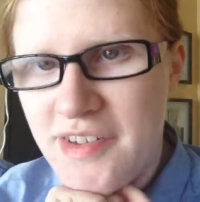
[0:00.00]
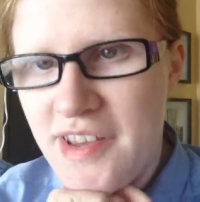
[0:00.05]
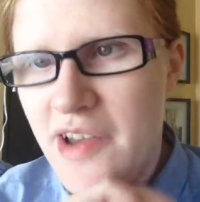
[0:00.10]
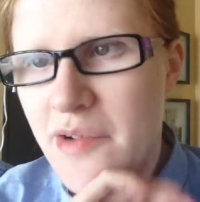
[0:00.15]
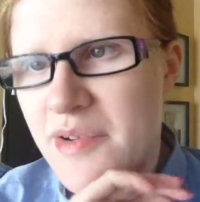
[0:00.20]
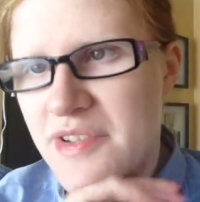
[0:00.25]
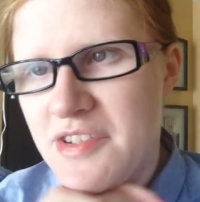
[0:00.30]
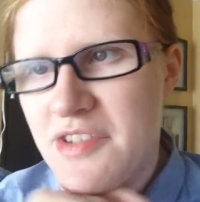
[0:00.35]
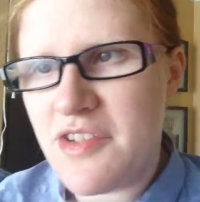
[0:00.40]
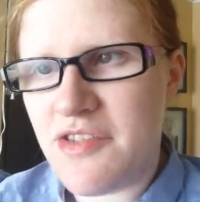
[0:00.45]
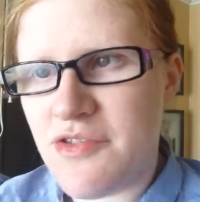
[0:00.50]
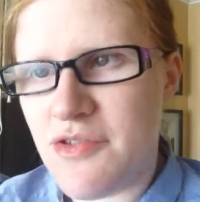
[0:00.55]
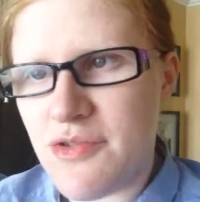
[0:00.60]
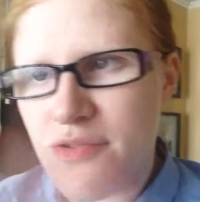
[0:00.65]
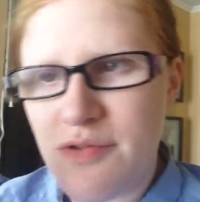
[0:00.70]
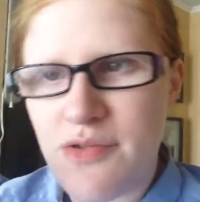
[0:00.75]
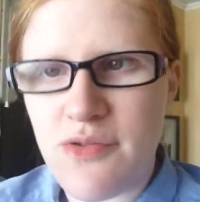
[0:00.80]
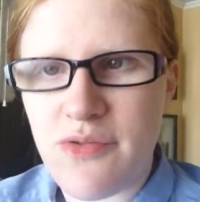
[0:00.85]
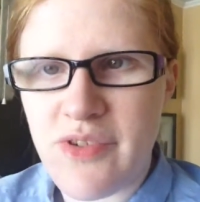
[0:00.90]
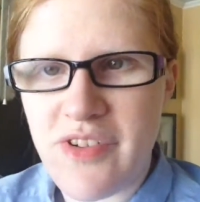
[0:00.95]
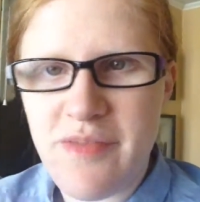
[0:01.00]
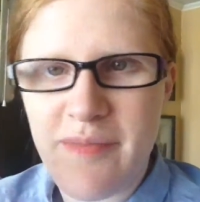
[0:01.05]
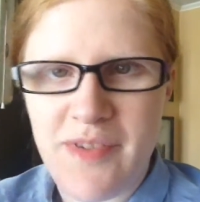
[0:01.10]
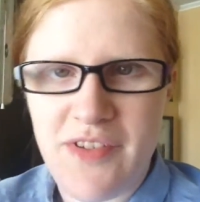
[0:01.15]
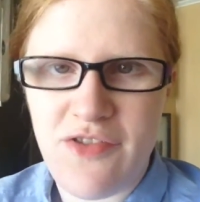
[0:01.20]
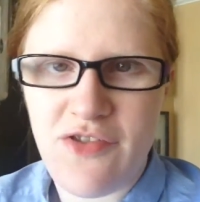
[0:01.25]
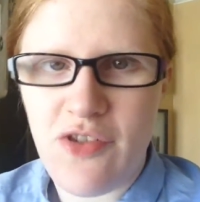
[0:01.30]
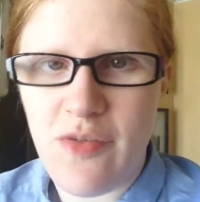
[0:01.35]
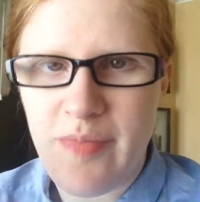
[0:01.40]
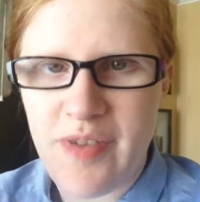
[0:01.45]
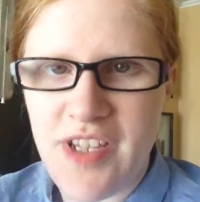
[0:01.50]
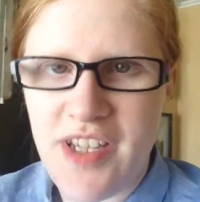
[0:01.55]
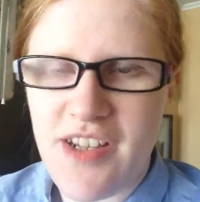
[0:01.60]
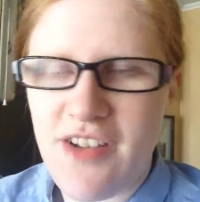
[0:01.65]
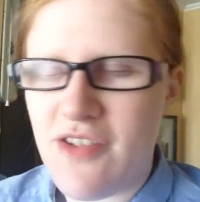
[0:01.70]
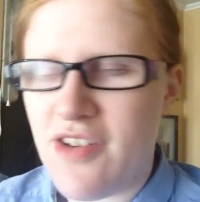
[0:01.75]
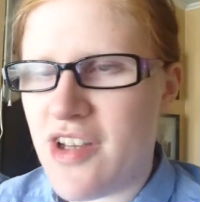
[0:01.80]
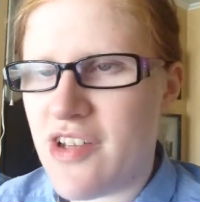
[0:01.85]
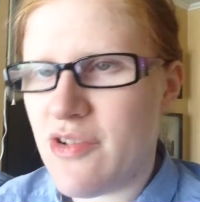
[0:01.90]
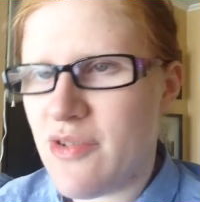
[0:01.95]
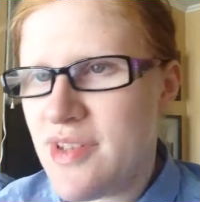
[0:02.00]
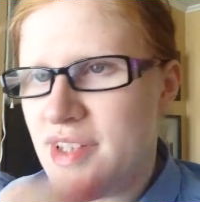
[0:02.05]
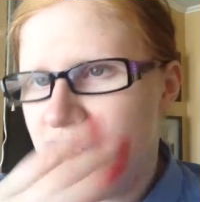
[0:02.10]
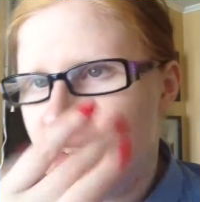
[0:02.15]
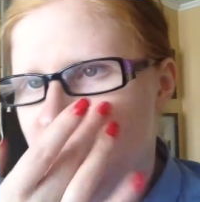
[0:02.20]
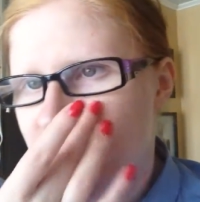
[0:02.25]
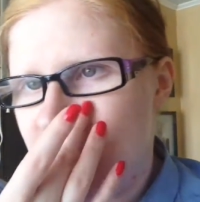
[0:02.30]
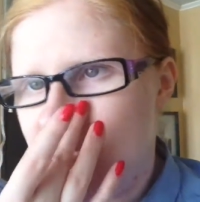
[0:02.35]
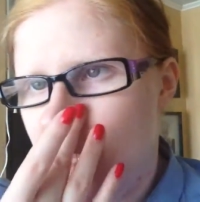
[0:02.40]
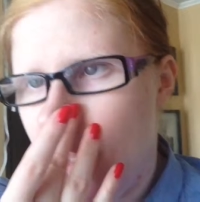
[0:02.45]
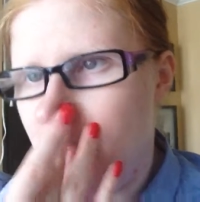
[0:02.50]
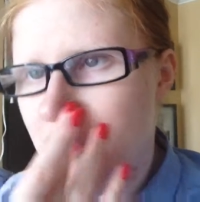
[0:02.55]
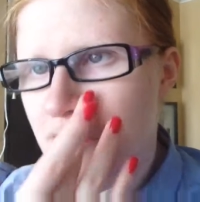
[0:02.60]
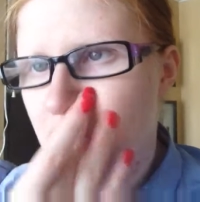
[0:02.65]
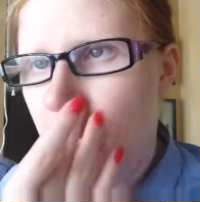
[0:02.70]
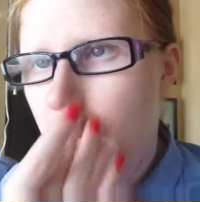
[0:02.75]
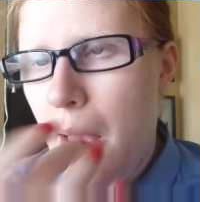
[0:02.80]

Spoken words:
I was going to do Christmas shopping and all that stuff,